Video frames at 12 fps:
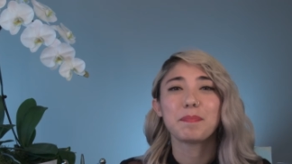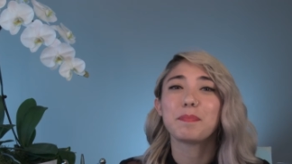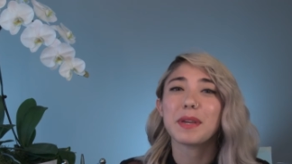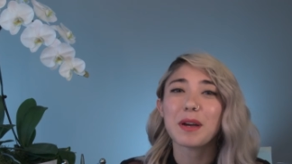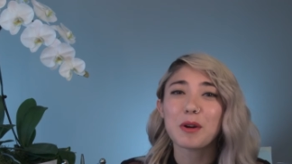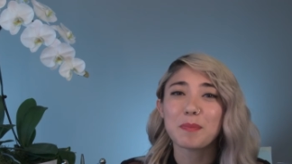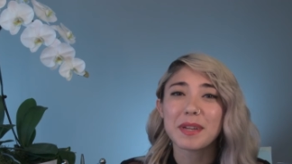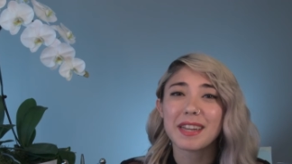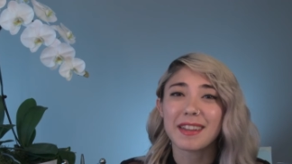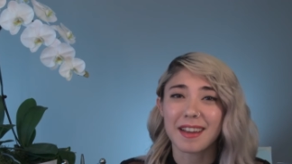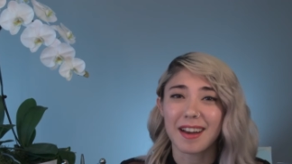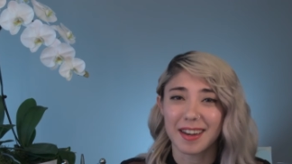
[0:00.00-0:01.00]
Be open
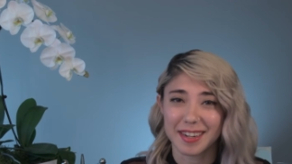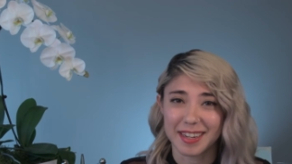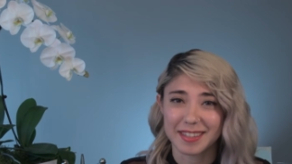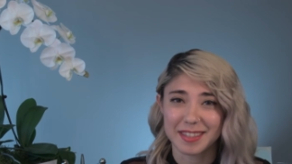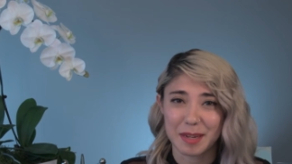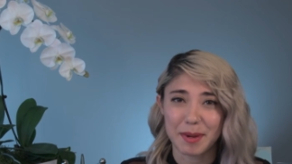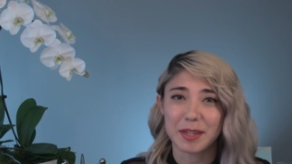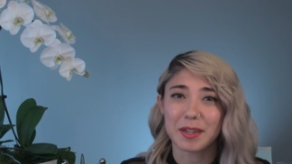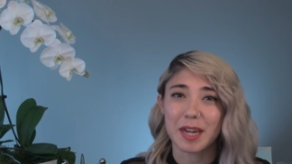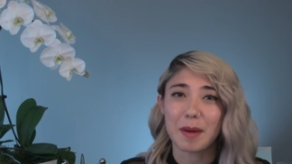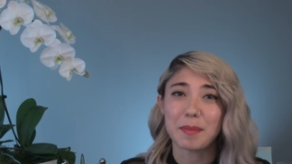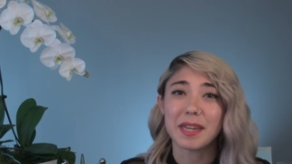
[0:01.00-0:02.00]
and honest about your
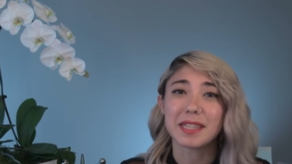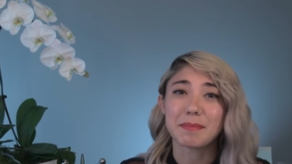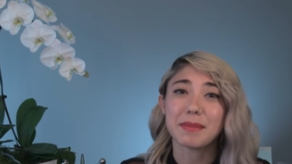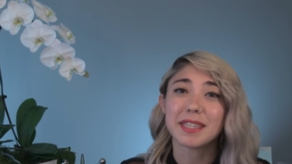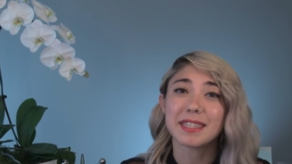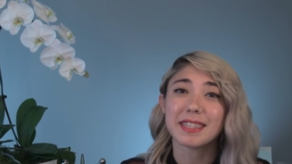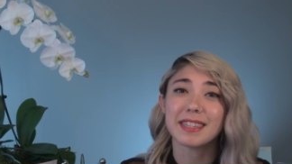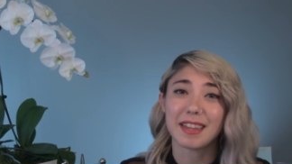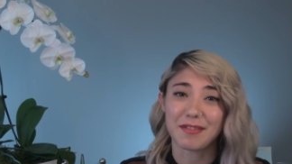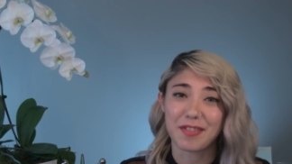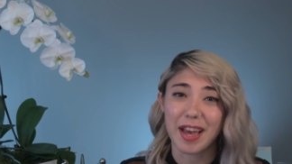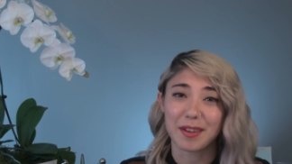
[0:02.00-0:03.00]
company's mission
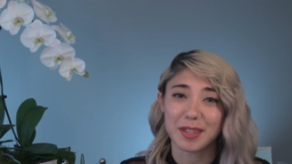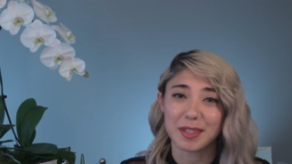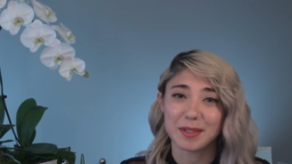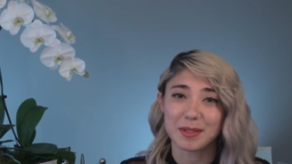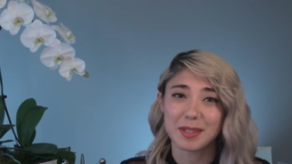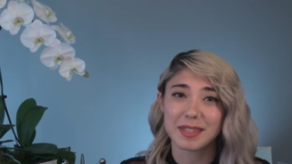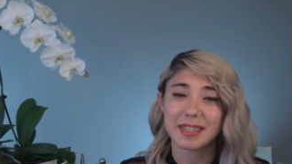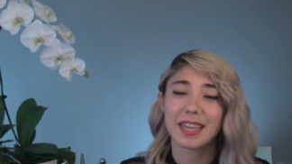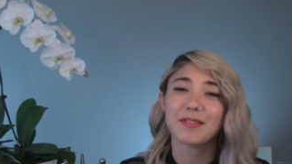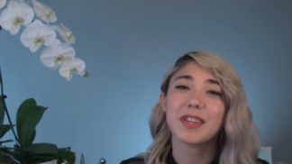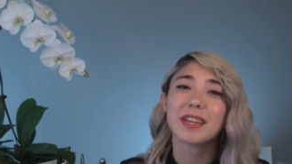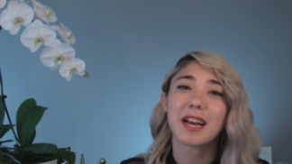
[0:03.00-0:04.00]
and values,
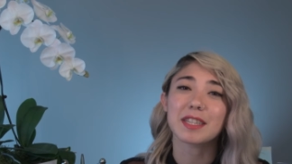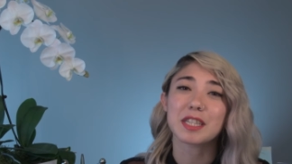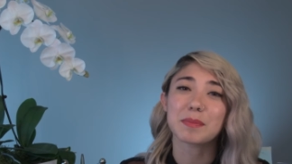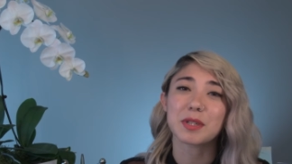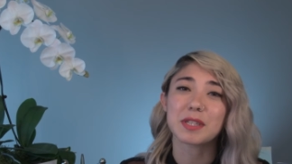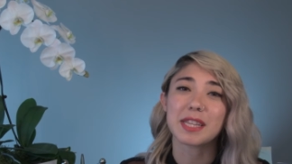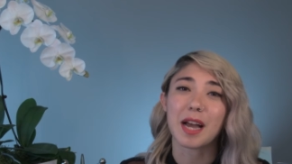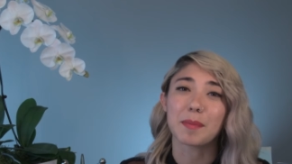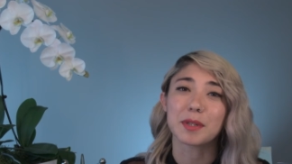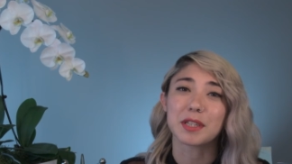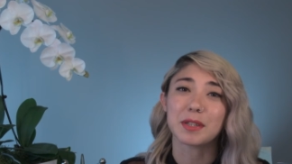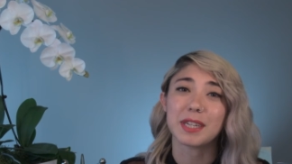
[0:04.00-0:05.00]
giving customers the
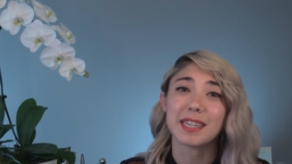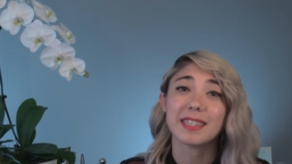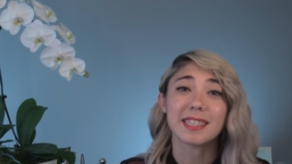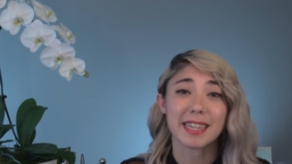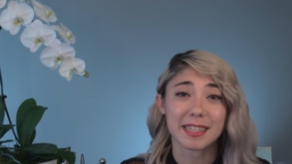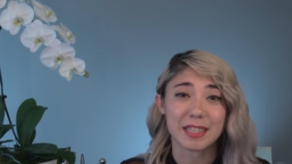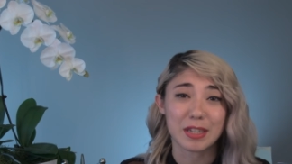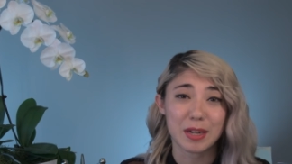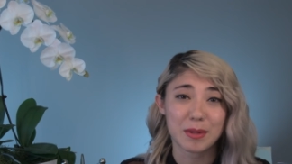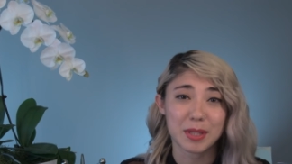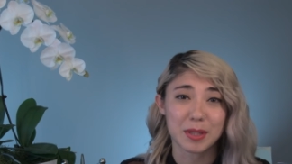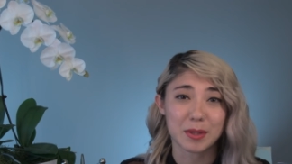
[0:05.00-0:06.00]
opportunity to get to
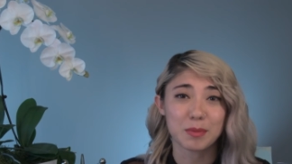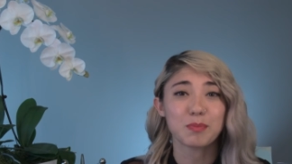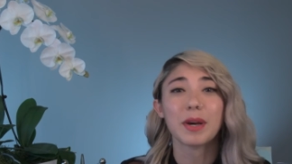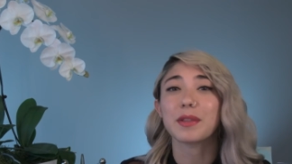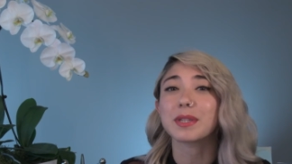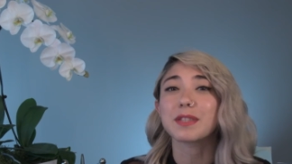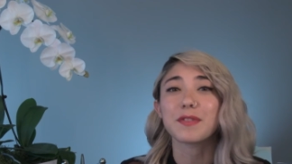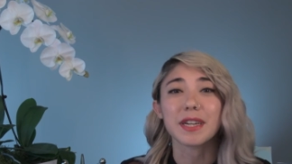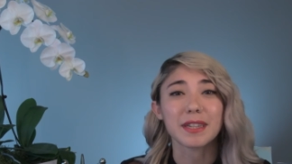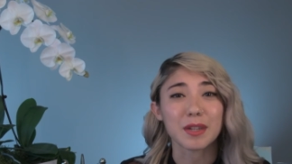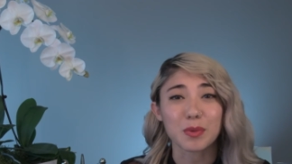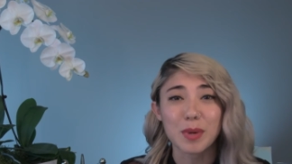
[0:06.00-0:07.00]
know you, whether it's
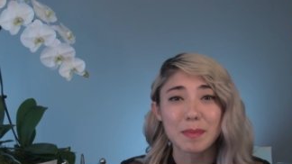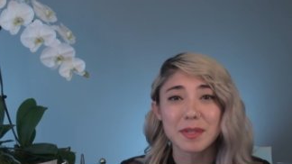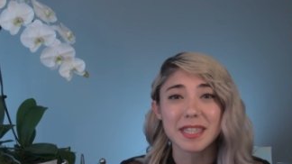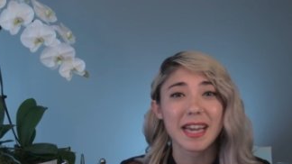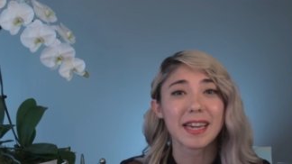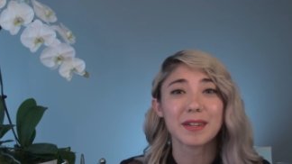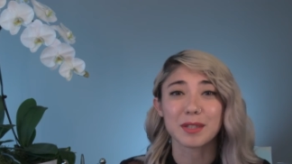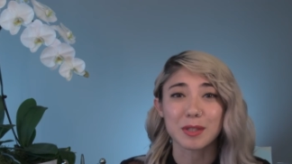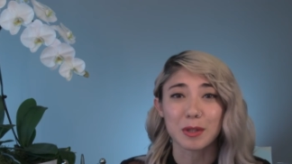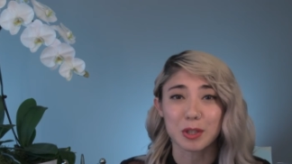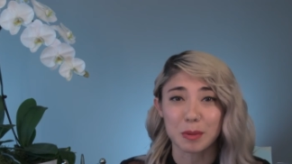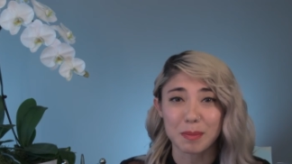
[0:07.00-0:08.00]
via your website or
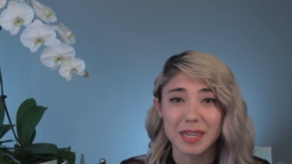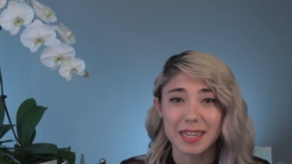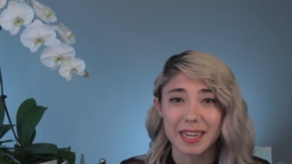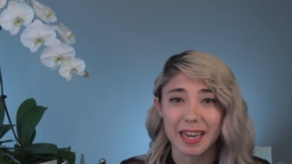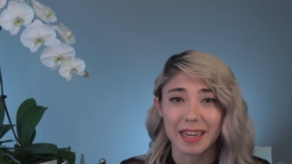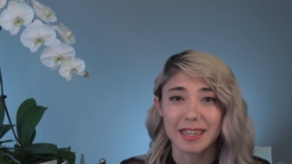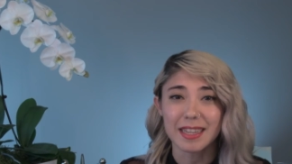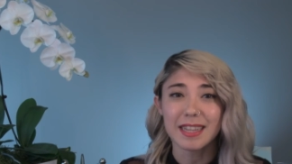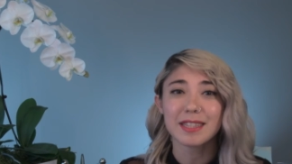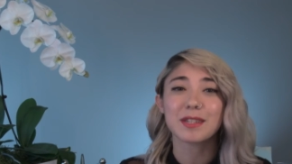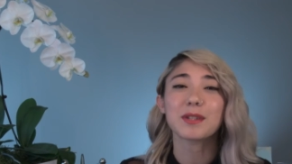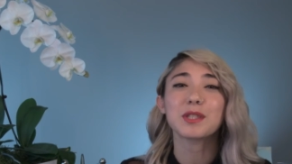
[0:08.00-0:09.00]
social media,
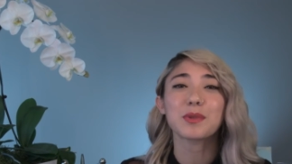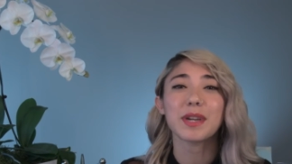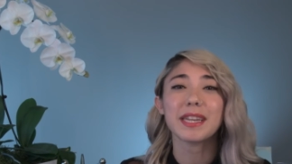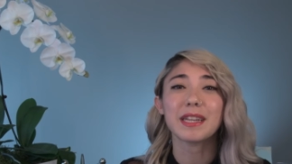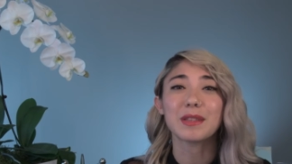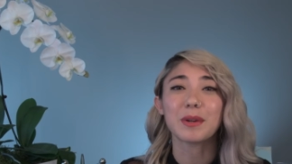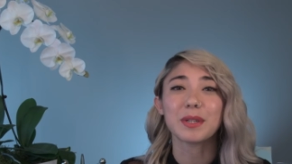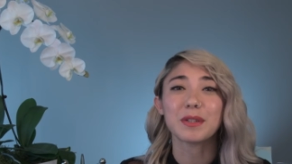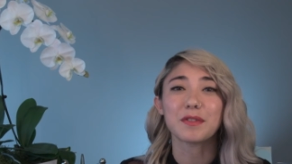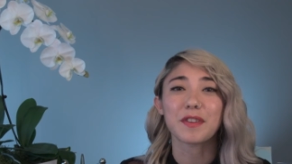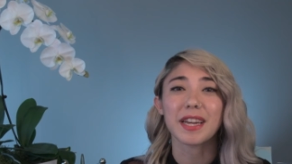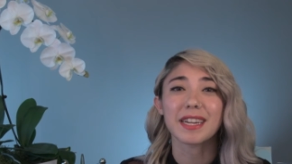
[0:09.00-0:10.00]
starts creating loyal
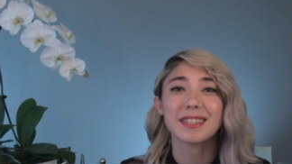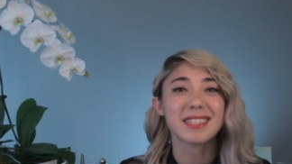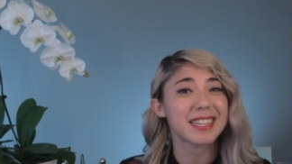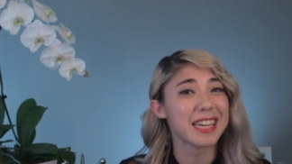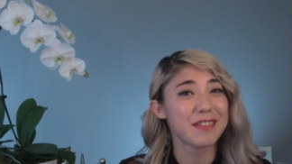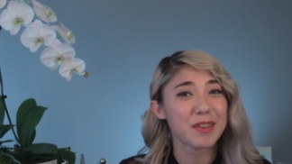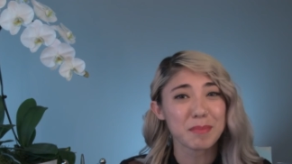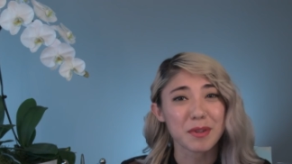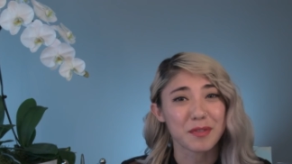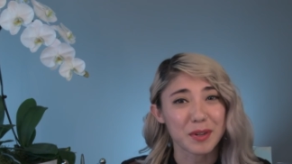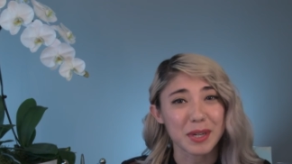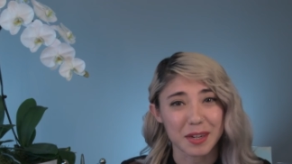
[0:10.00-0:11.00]
fans even
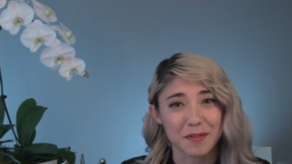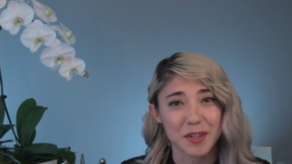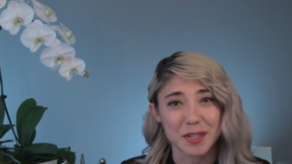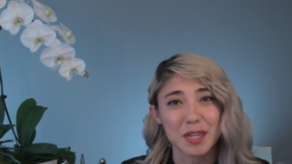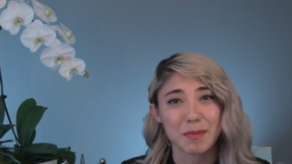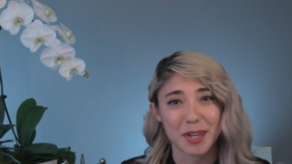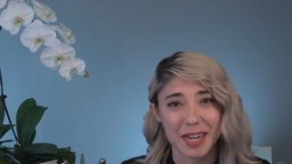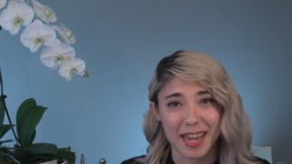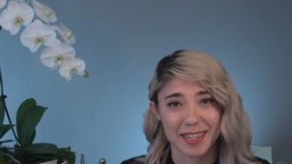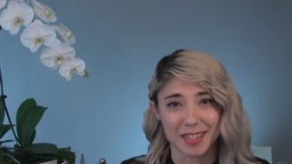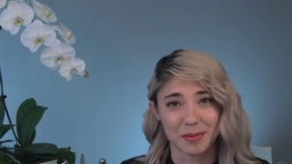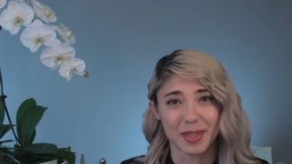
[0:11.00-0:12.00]
before your first
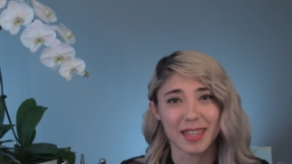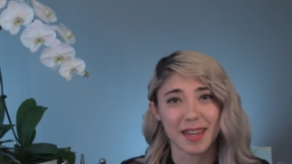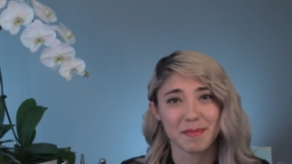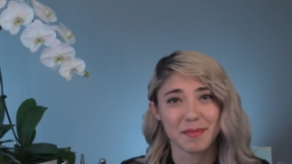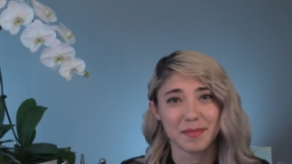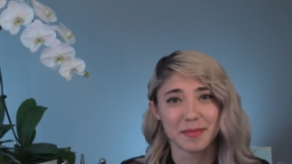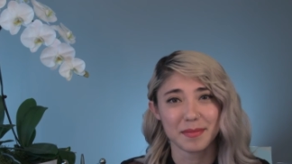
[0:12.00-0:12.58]
communication with them.